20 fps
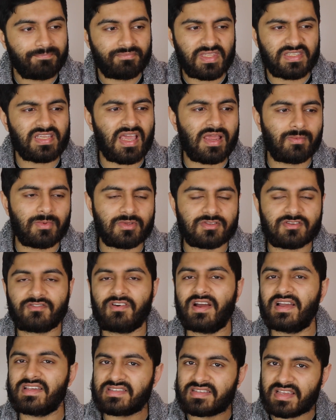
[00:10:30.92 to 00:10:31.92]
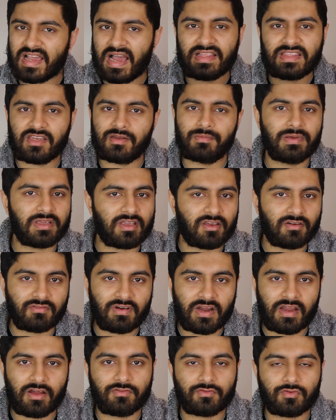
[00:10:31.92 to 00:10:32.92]
The time wasn't right. Sky didn't pick it
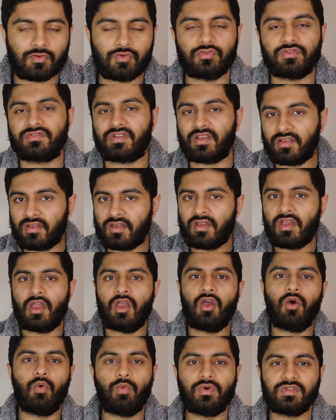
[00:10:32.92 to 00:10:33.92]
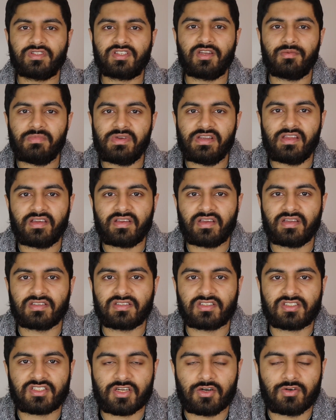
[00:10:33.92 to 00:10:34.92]
right, of course. So he wanted the media
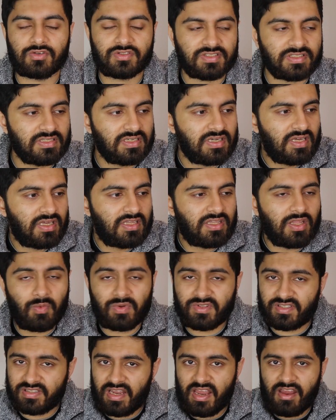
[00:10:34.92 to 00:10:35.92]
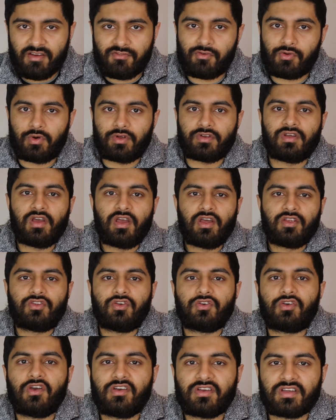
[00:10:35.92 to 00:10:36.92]
against Chelsea. They wanted everyone
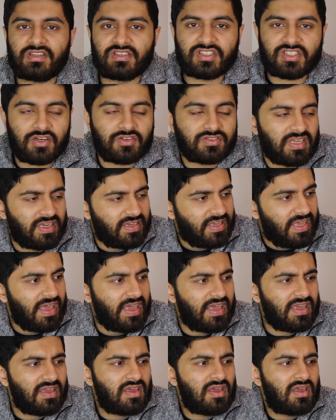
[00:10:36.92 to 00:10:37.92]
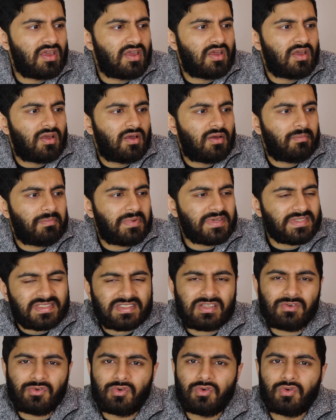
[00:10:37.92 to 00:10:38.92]
to go against Chelsea. I get it. But
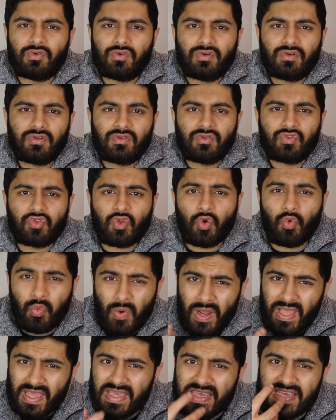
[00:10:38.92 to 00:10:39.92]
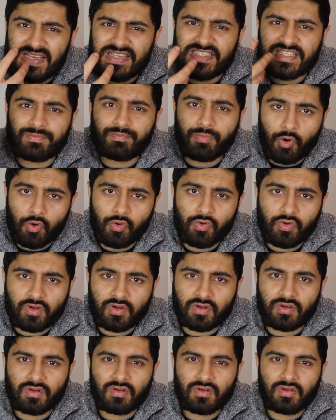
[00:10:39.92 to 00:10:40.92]
still, the way he
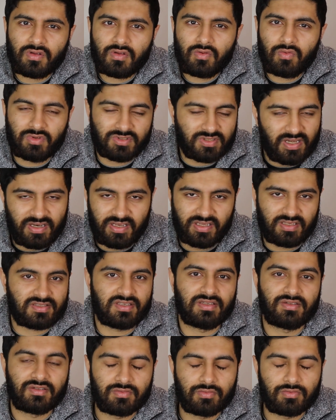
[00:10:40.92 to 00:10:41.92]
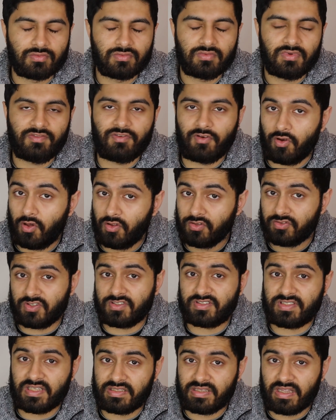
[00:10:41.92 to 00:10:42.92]
spoke was unacceptable. If Alonso
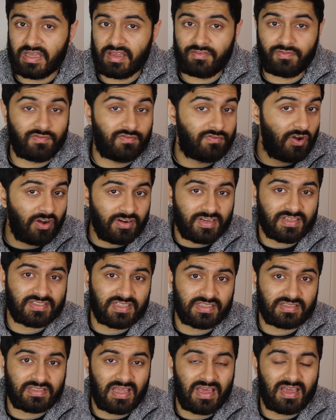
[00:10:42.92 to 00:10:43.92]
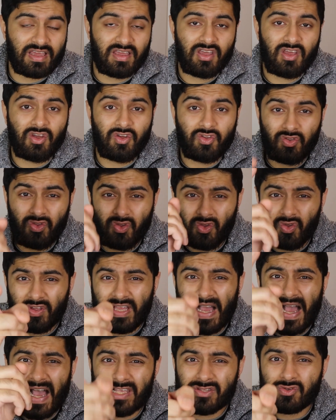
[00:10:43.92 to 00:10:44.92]
said that, if Werner said that, you
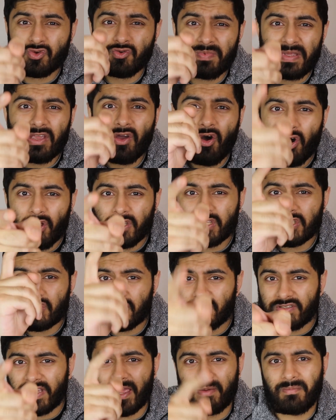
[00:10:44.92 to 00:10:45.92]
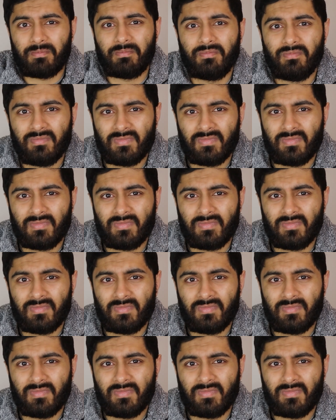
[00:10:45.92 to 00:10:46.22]
guys will be on to them.